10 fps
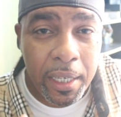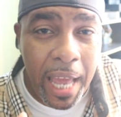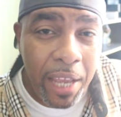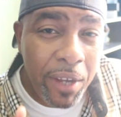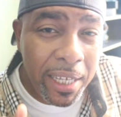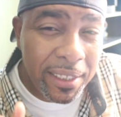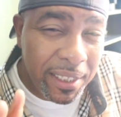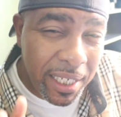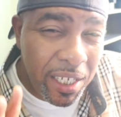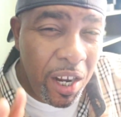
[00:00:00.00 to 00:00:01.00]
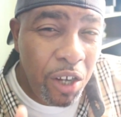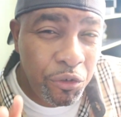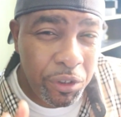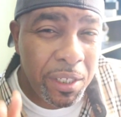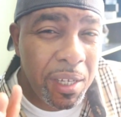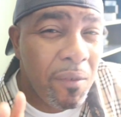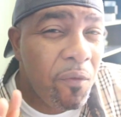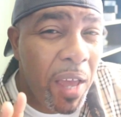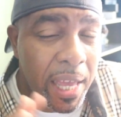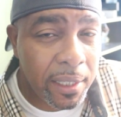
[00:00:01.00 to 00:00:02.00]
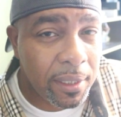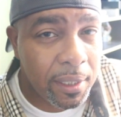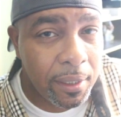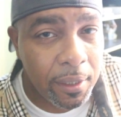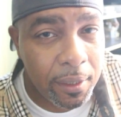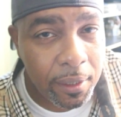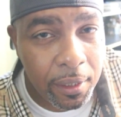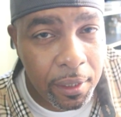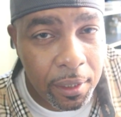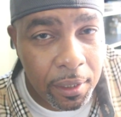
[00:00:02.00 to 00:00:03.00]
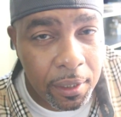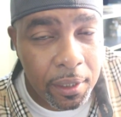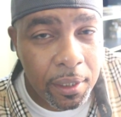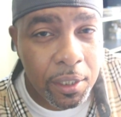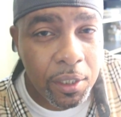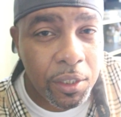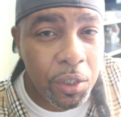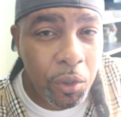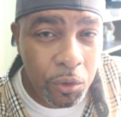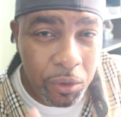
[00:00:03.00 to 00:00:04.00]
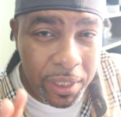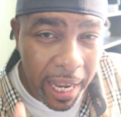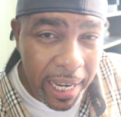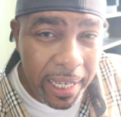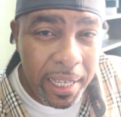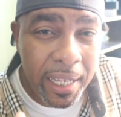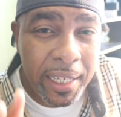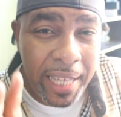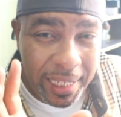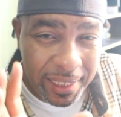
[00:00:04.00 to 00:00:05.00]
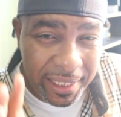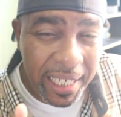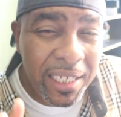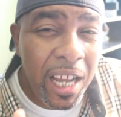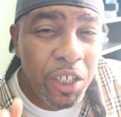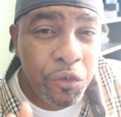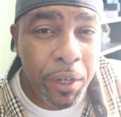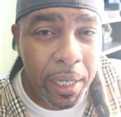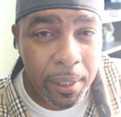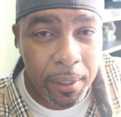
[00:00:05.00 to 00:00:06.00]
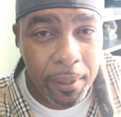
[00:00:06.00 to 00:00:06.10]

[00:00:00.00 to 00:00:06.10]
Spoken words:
Now you got 600 to invest. So you take that 600